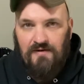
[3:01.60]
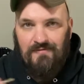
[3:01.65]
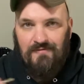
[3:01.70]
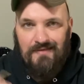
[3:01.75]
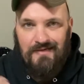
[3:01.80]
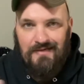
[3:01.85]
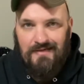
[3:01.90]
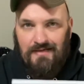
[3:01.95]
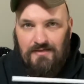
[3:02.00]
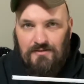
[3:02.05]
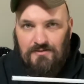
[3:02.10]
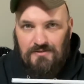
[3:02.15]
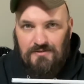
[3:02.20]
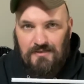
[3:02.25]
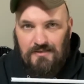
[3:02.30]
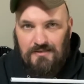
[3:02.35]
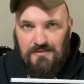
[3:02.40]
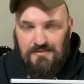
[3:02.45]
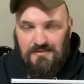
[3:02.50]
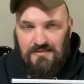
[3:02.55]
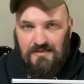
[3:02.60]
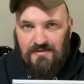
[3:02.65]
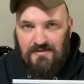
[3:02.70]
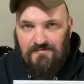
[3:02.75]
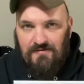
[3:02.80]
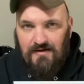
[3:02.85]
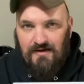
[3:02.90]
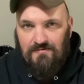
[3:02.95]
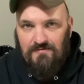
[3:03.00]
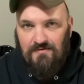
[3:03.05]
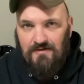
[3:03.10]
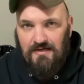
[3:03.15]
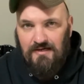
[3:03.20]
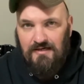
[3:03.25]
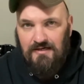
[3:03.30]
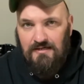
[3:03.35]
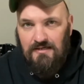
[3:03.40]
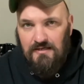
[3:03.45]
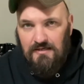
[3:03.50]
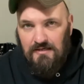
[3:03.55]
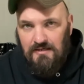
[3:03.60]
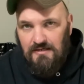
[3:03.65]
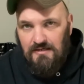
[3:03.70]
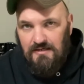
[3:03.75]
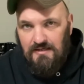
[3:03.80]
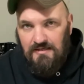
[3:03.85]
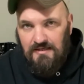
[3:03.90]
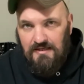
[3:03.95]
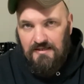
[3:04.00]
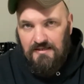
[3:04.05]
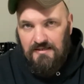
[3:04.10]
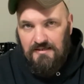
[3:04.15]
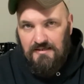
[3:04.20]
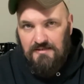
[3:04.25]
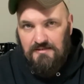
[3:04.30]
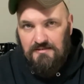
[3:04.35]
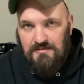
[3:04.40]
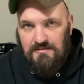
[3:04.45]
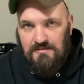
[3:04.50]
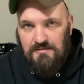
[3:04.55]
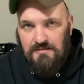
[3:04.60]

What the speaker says: Like, I use 175 grain, and then this